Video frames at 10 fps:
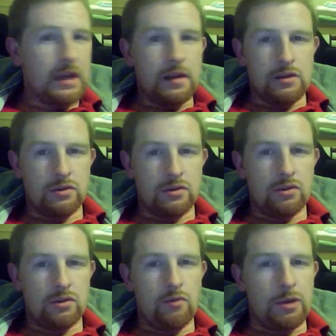There's also
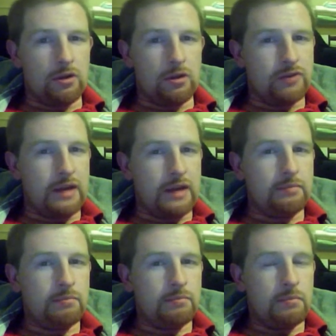Robbie Coltrane.
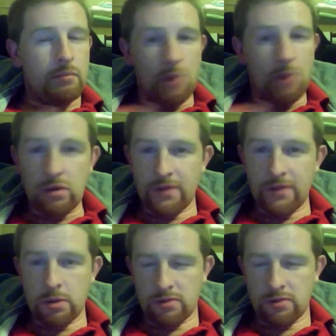Most
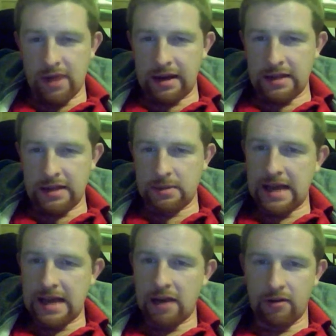viewers will recognise him as
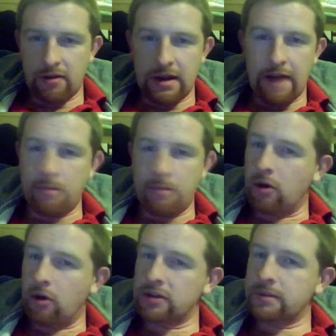Hagrid in Harry
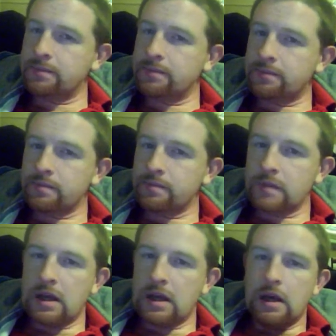Potter.
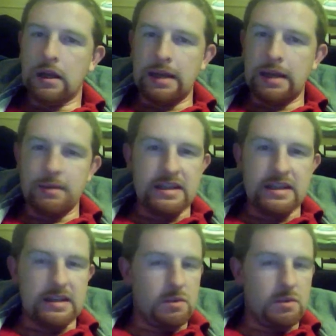Liam
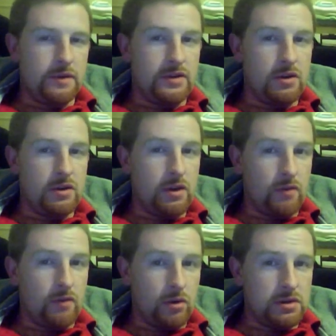Neeson is one of his earlier
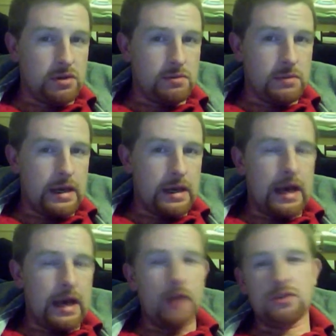roles,
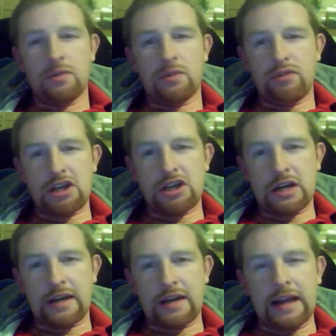and also the British
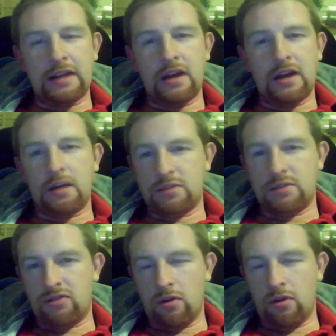actor Alan
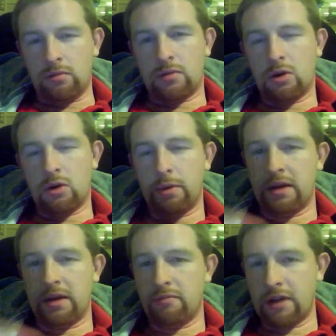Armstrong, who
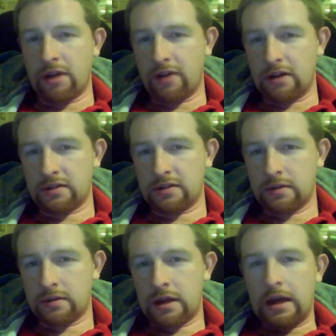appeared in Braveheart,
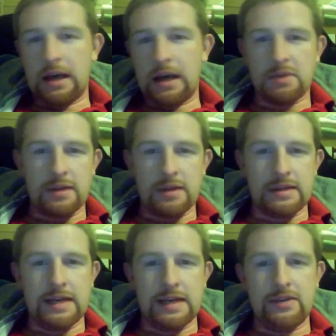as well as the
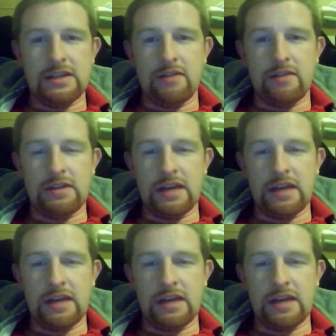TV series